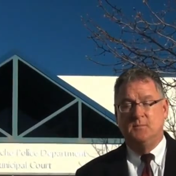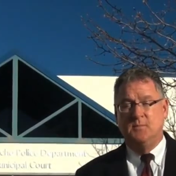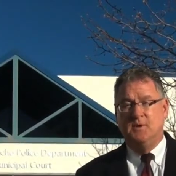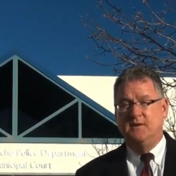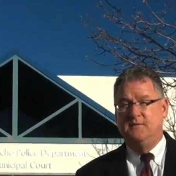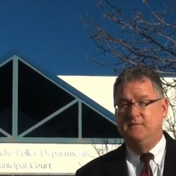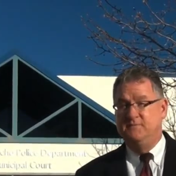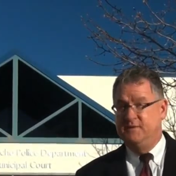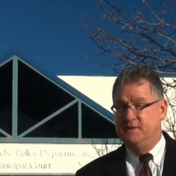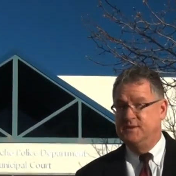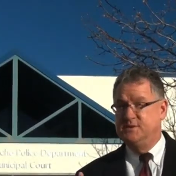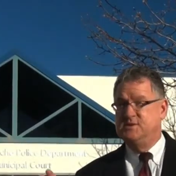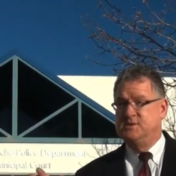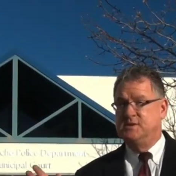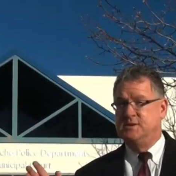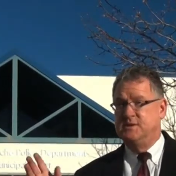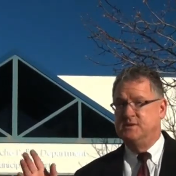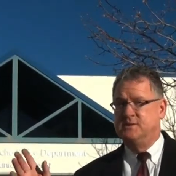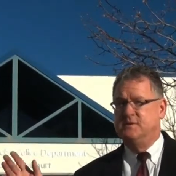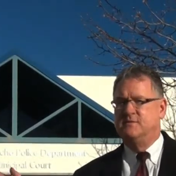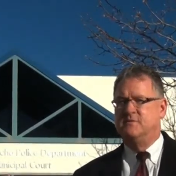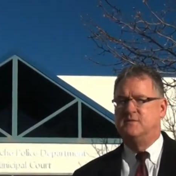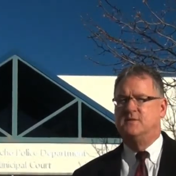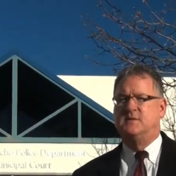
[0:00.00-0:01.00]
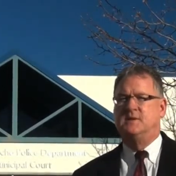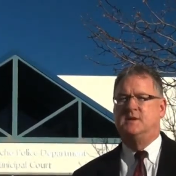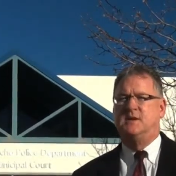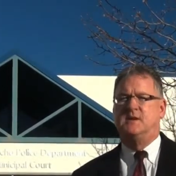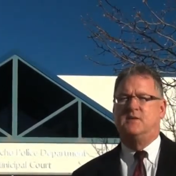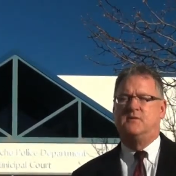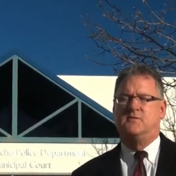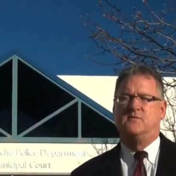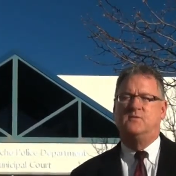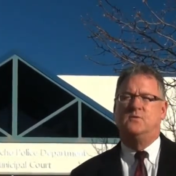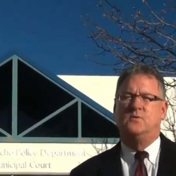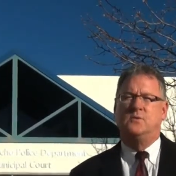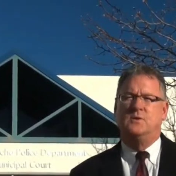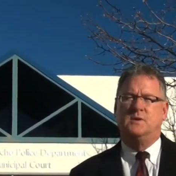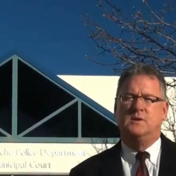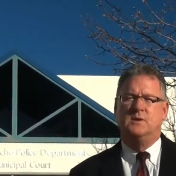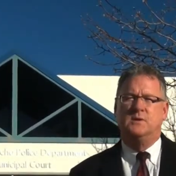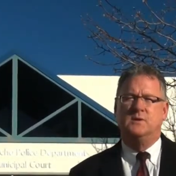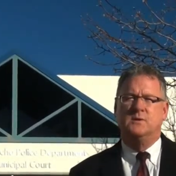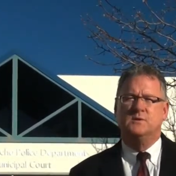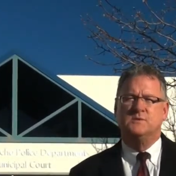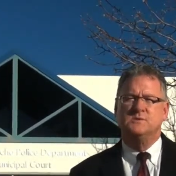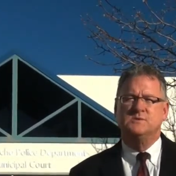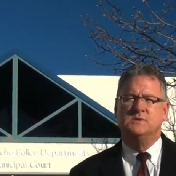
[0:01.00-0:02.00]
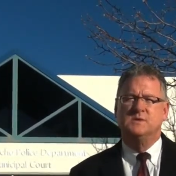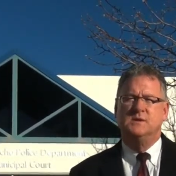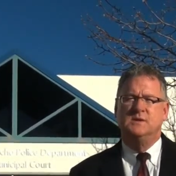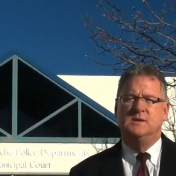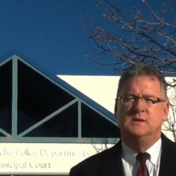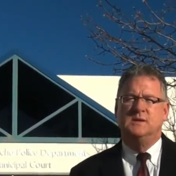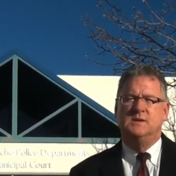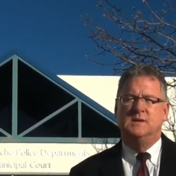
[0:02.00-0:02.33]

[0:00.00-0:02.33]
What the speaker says: my vision for the next 4 years,